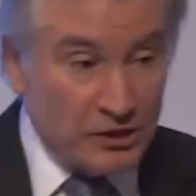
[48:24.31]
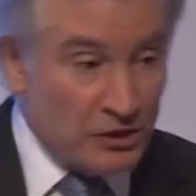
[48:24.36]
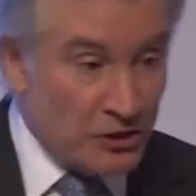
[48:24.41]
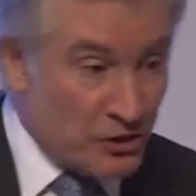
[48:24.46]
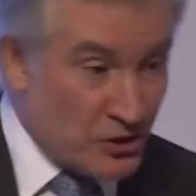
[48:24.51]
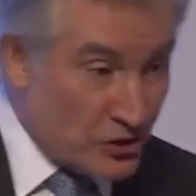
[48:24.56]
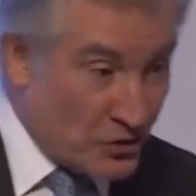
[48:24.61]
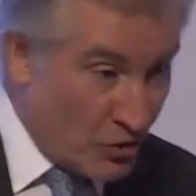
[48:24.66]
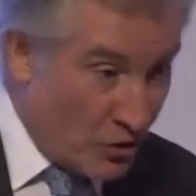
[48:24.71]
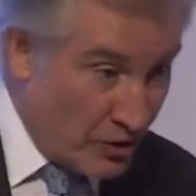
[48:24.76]

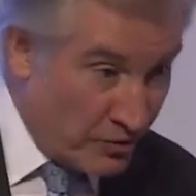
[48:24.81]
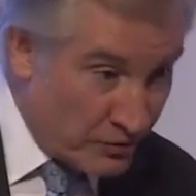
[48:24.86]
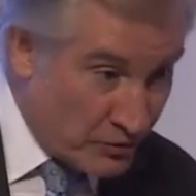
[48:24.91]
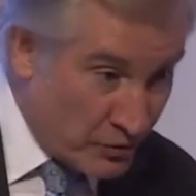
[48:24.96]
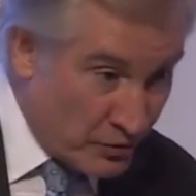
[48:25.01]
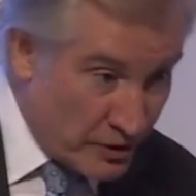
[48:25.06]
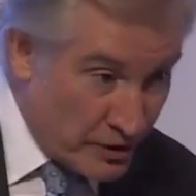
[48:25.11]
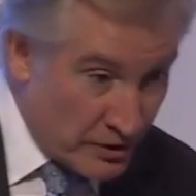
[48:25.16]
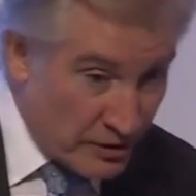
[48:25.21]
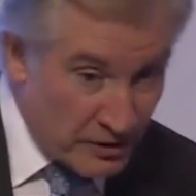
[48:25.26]

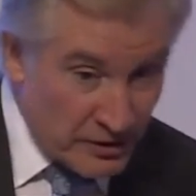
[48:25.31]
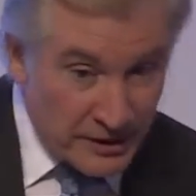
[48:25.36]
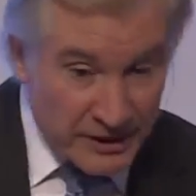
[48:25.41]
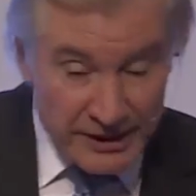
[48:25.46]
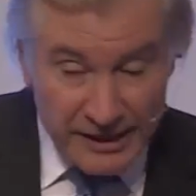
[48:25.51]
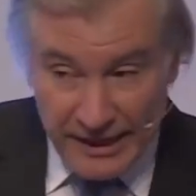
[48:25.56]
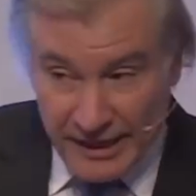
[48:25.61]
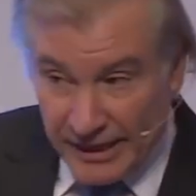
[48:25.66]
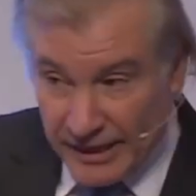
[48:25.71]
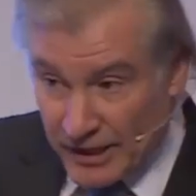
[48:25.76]
software,
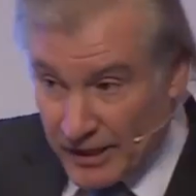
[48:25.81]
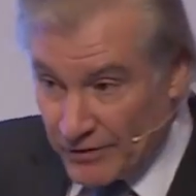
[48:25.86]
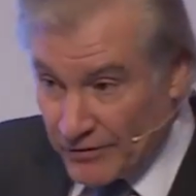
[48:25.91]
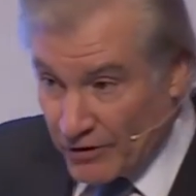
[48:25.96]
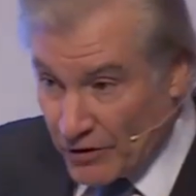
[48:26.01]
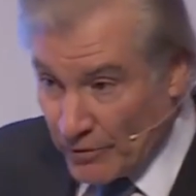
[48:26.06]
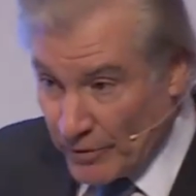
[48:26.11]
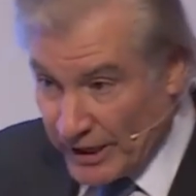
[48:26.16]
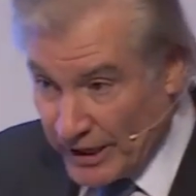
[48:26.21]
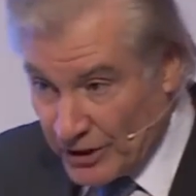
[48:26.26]
and
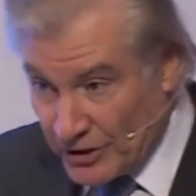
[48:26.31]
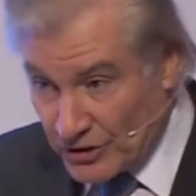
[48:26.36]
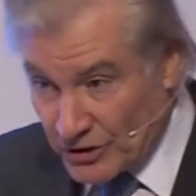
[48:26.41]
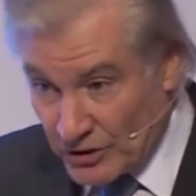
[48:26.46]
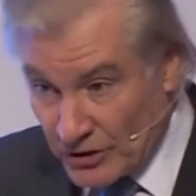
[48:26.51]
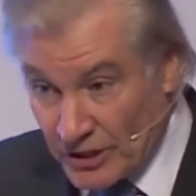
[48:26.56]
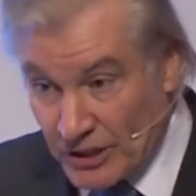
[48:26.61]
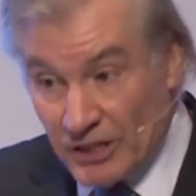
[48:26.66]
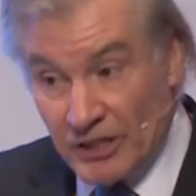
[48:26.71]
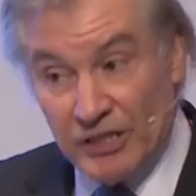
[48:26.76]
information